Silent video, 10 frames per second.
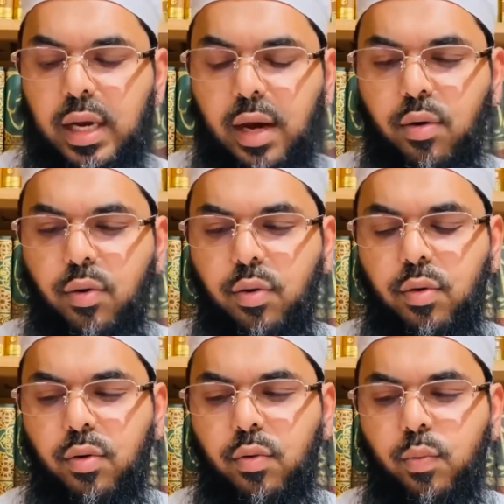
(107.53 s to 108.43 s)
Now,
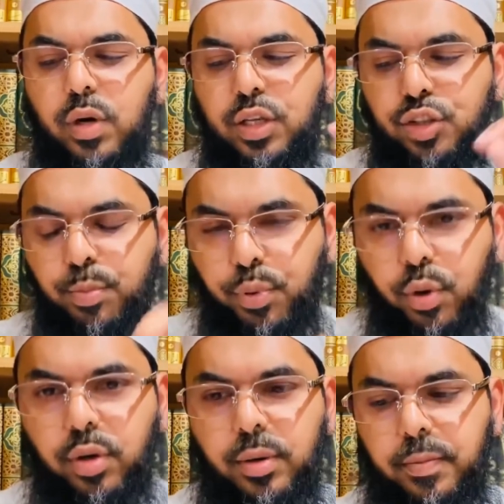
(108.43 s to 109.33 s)
what is
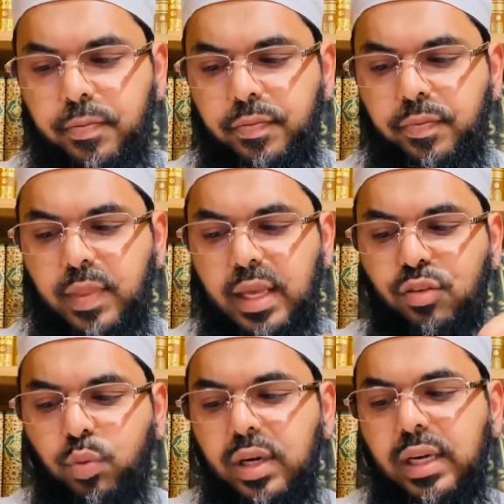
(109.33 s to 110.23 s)
important
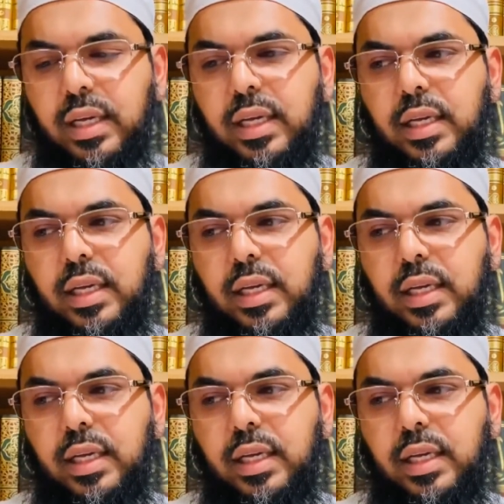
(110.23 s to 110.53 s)
is what